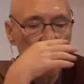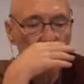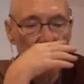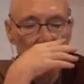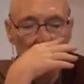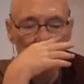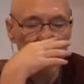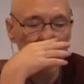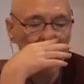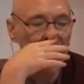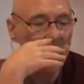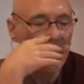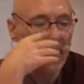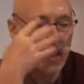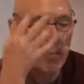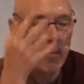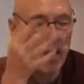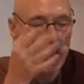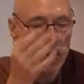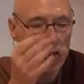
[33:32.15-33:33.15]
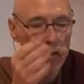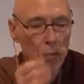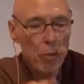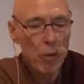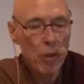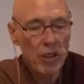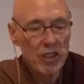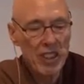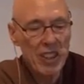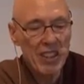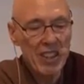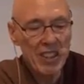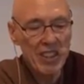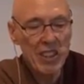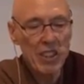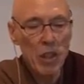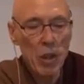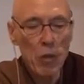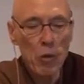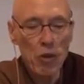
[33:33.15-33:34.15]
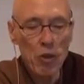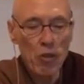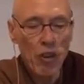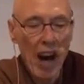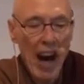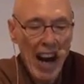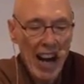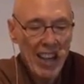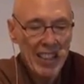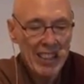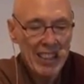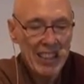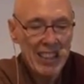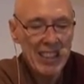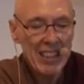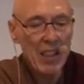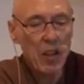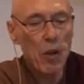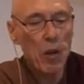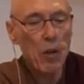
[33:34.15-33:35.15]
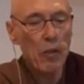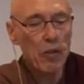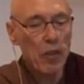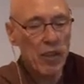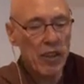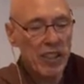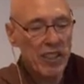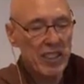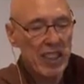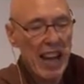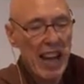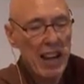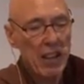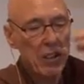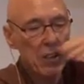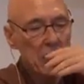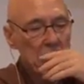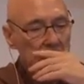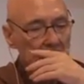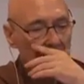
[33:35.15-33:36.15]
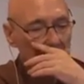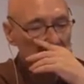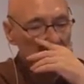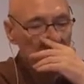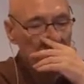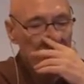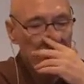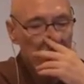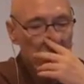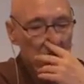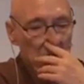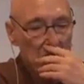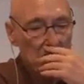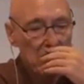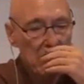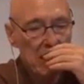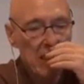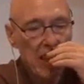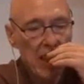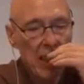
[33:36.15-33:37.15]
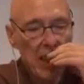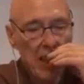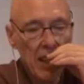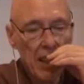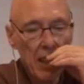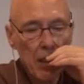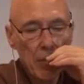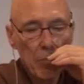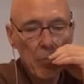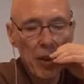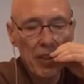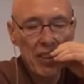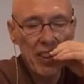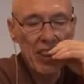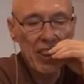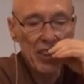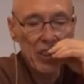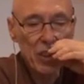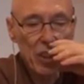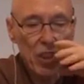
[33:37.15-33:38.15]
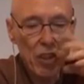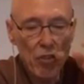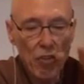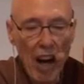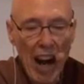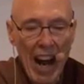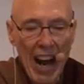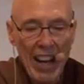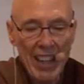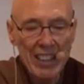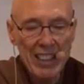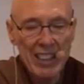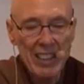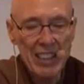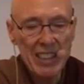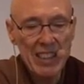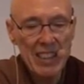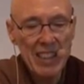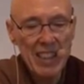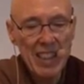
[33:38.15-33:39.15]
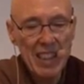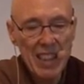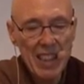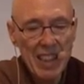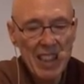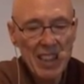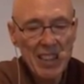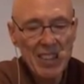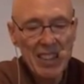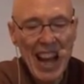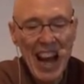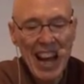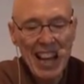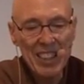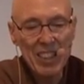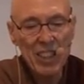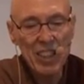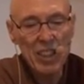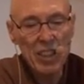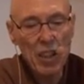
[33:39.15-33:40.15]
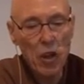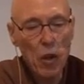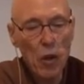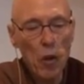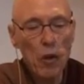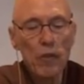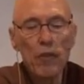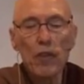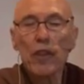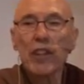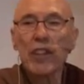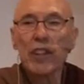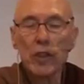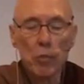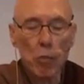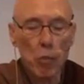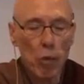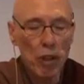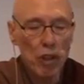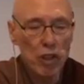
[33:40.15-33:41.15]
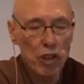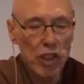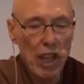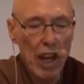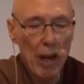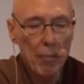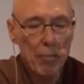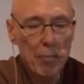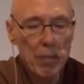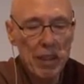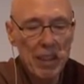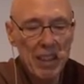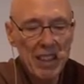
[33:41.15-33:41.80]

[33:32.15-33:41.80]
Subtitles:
And the monks report that there's no grass over at his house, but there's grass thatch over his workshop.